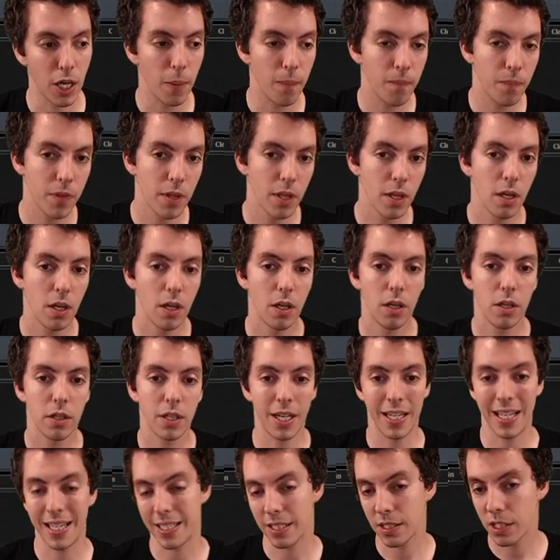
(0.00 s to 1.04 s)
You
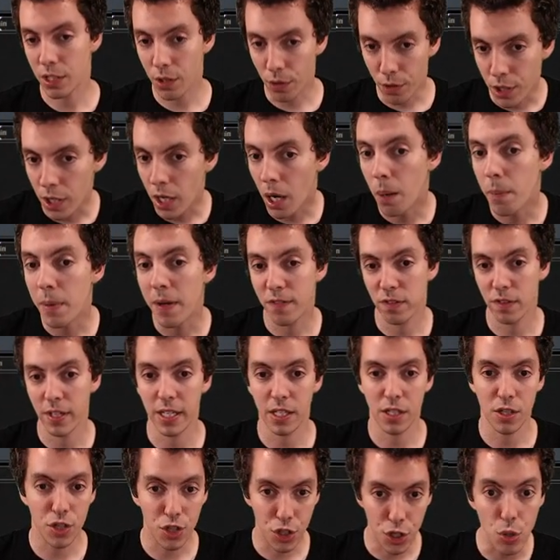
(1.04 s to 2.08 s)
gotta get delirium, you have to
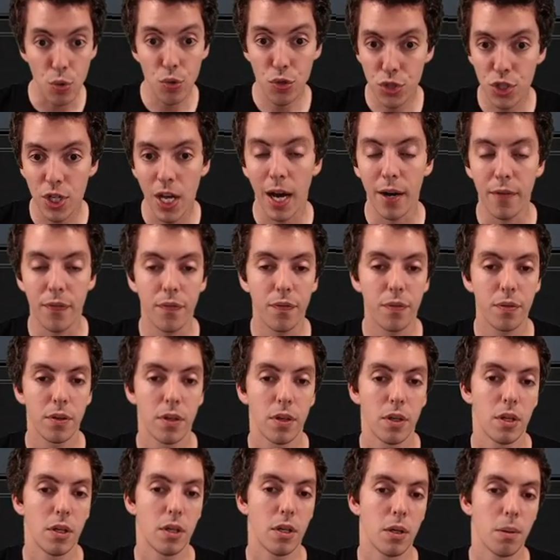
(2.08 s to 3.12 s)
like do stuff,
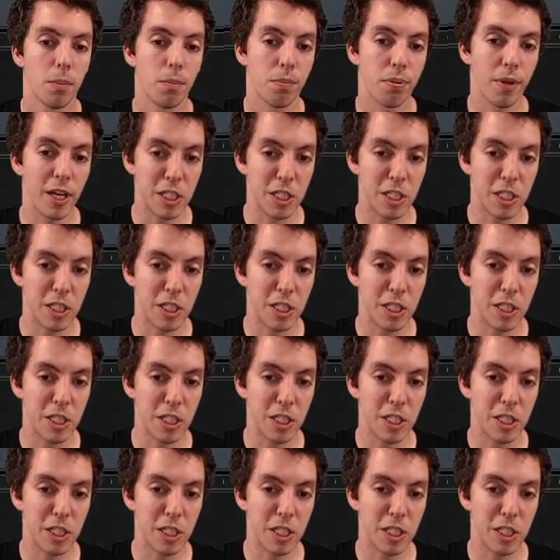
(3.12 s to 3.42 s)
play